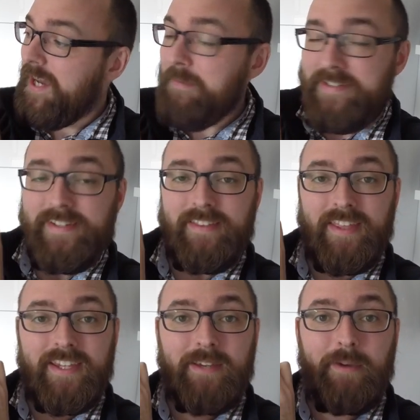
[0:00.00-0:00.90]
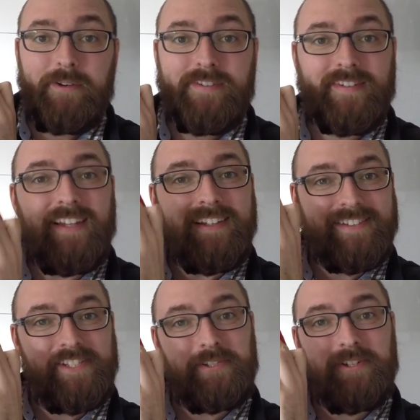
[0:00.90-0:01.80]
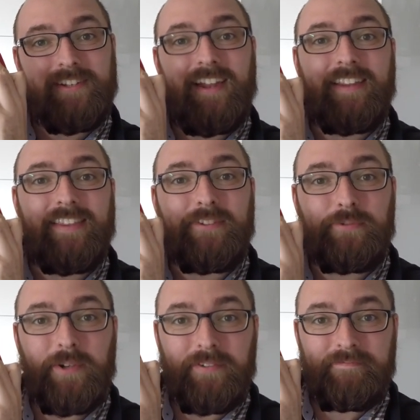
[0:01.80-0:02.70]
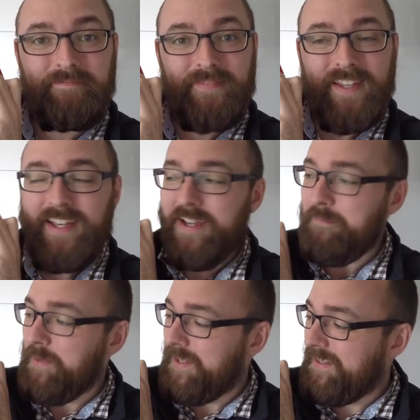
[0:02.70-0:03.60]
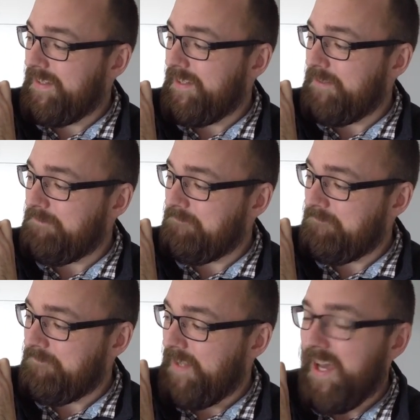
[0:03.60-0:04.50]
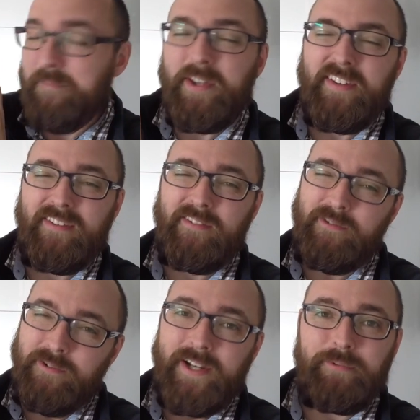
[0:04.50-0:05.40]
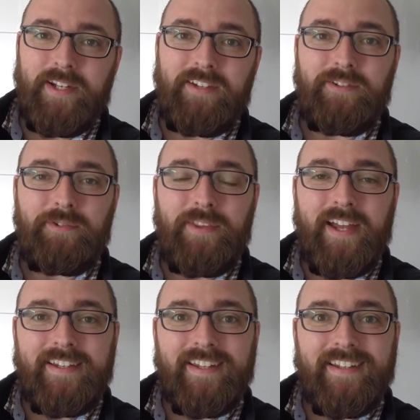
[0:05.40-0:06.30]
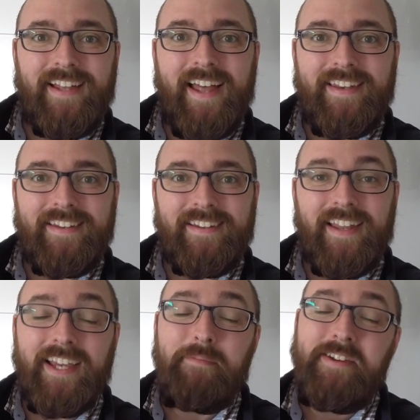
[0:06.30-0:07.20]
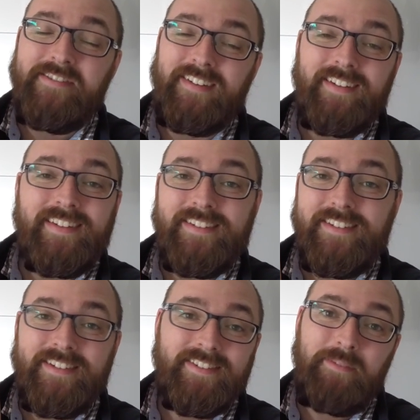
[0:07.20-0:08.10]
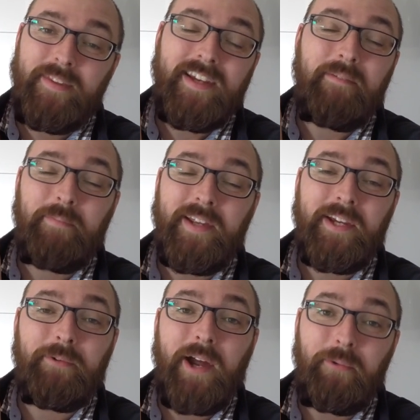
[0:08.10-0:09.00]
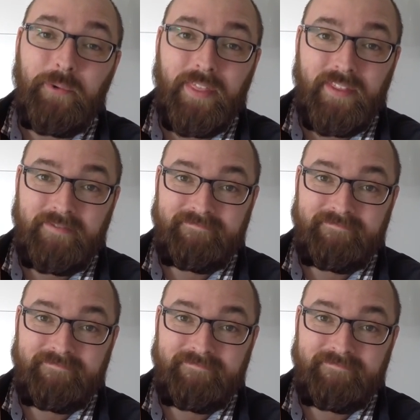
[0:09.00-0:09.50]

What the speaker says: I'm actually thinking about selling t-shirts like this one, but yeah, I'm not quite ready to do that yet, and like I mentioned, it's just something I'm playing around with.